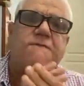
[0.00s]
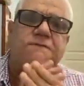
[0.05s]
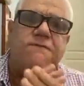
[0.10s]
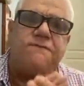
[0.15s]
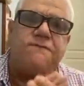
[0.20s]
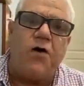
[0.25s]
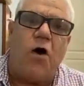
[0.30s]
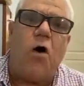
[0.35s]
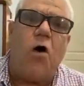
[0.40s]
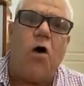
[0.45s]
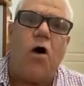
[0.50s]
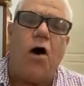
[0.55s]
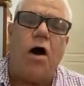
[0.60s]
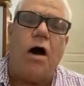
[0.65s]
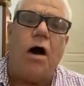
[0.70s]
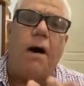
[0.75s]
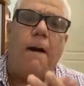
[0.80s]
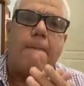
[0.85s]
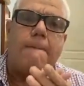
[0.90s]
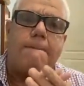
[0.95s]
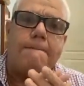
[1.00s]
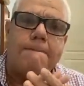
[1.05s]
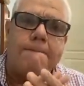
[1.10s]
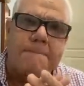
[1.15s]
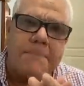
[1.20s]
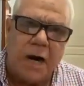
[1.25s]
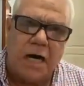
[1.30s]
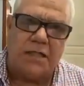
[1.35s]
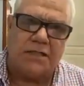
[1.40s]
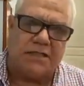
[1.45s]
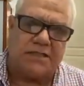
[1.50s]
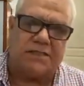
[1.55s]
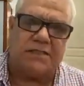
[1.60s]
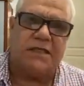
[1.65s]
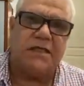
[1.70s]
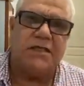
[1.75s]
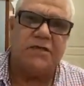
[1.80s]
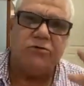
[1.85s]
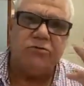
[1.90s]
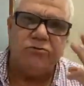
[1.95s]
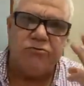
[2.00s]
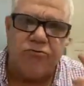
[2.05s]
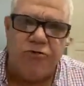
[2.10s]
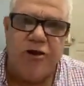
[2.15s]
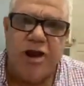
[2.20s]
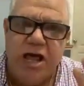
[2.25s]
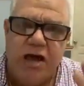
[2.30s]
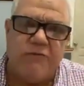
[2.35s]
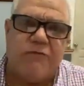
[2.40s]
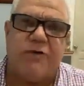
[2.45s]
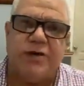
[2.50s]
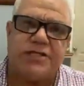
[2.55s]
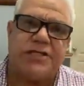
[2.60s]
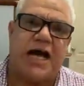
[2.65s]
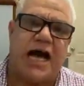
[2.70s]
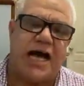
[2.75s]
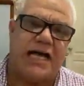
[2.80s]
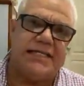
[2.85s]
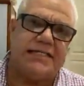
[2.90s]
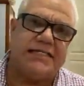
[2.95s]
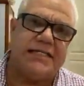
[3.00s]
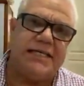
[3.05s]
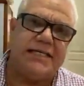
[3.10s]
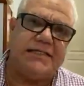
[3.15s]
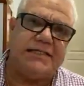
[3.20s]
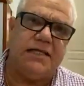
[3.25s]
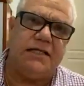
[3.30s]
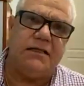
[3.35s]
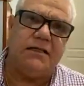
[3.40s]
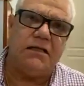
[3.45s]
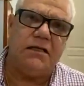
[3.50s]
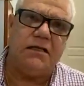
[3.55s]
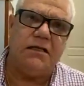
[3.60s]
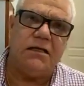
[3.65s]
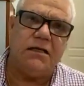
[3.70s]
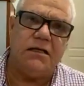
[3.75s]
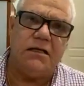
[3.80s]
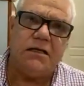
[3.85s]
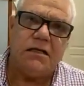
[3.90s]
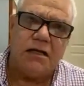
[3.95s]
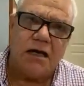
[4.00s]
4 months, 3 of which are high season,